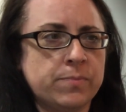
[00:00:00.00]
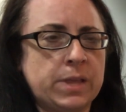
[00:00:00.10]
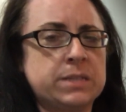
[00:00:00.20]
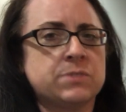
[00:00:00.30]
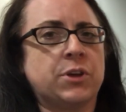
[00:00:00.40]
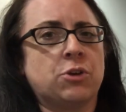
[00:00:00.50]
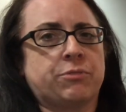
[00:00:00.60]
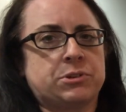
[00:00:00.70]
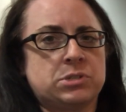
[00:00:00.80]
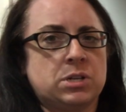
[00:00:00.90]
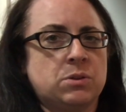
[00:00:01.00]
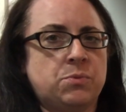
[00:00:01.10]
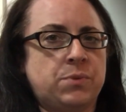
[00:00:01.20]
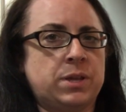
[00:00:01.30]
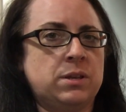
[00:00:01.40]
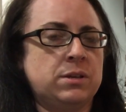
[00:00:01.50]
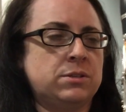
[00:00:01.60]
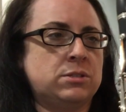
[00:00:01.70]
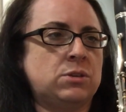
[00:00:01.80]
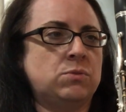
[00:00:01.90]
let's finger first. 1,
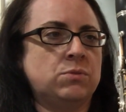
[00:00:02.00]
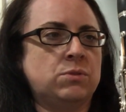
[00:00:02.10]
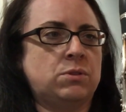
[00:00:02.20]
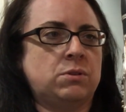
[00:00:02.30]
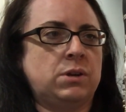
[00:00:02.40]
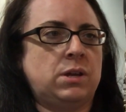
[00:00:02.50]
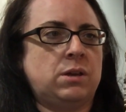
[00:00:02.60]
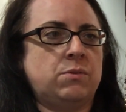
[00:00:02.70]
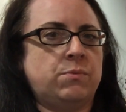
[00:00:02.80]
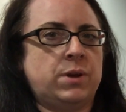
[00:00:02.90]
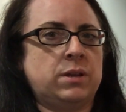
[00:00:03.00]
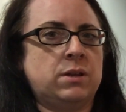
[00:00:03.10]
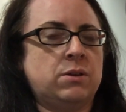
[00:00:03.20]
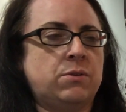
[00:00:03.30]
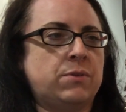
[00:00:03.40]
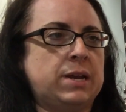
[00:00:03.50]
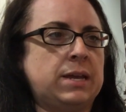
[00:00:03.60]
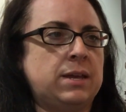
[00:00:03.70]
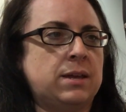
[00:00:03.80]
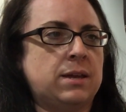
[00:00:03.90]
2, 3, 1,
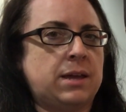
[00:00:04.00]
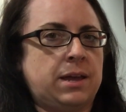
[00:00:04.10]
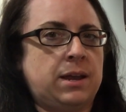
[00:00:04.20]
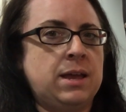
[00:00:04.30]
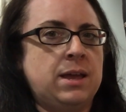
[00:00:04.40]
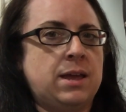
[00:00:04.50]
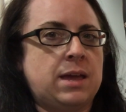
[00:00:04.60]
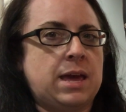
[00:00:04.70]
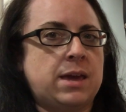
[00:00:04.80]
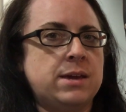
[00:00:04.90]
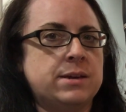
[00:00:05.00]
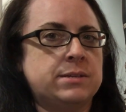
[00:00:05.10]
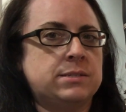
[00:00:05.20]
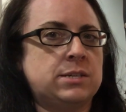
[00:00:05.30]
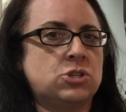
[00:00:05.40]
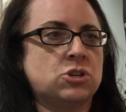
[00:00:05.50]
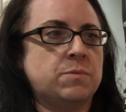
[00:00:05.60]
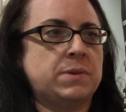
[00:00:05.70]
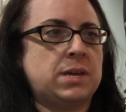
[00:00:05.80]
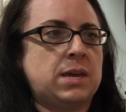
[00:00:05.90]
ready, and A, C sharp,
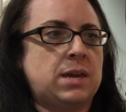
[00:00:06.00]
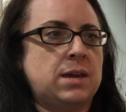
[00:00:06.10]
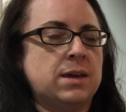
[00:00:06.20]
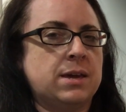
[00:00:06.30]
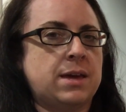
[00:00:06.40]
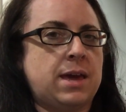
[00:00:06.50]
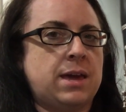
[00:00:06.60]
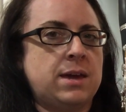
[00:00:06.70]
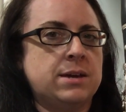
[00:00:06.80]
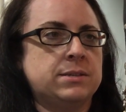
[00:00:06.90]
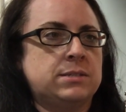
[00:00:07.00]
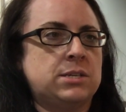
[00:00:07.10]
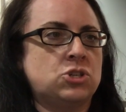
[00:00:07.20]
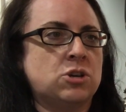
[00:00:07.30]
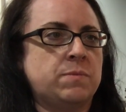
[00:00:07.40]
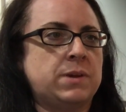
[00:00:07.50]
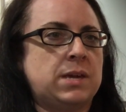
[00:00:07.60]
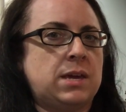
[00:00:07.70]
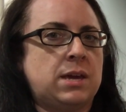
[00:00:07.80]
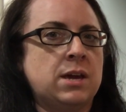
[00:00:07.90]
E, A, C sharp,
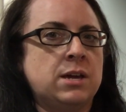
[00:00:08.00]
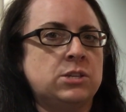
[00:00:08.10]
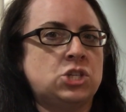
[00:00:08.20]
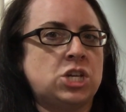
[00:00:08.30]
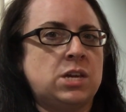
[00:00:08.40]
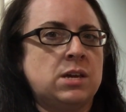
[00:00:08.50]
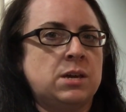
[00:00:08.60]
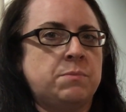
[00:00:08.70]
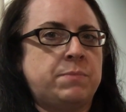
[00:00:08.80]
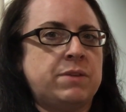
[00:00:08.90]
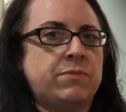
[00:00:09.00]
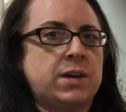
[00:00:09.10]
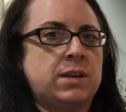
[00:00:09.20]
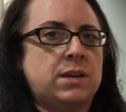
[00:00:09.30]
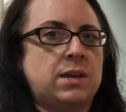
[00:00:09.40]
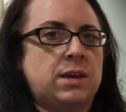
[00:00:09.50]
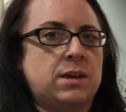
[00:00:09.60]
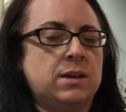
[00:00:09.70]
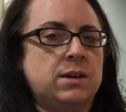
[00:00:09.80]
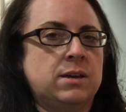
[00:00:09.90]
E, G, B flat, E.
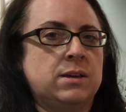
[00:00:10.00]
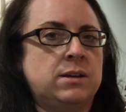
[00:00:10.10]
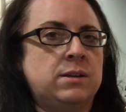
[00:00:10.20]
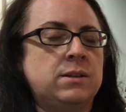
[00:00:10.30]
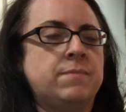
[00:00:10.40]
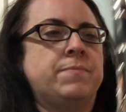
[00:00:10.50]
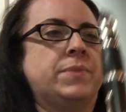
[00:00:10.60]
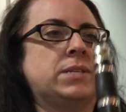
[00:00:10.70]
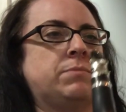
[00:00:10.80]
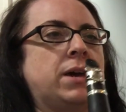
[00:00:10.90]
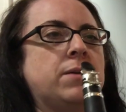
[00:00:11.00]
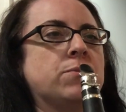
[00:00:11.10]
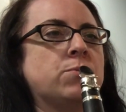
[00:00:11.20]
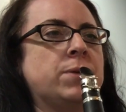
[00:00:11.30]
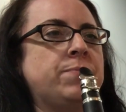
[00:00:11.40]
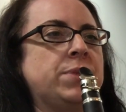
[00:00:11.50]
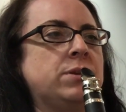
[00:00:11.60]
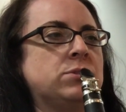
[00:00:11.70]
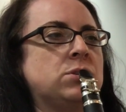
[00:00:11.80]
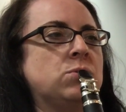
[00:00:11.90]
Let's play it. 1,
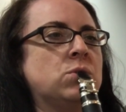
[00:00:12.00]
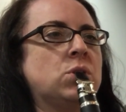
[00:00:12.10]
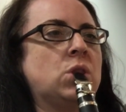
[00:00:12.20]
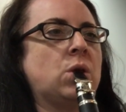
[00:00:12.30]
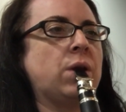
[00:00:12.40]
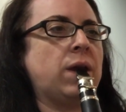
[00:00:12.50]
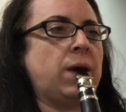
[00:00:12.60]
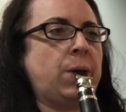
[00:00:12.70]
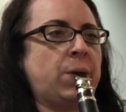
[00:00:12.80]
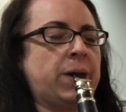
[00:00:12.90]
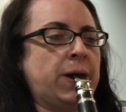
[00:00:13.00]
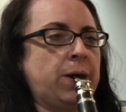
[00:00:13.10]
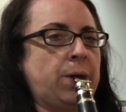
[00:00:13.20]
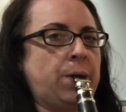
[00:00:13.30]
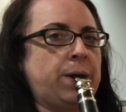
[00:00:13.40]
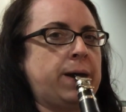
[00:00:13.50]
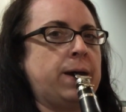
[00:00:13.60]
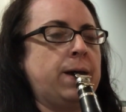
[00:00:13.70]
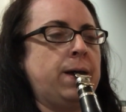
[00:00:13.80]
2, 3, 1, ready.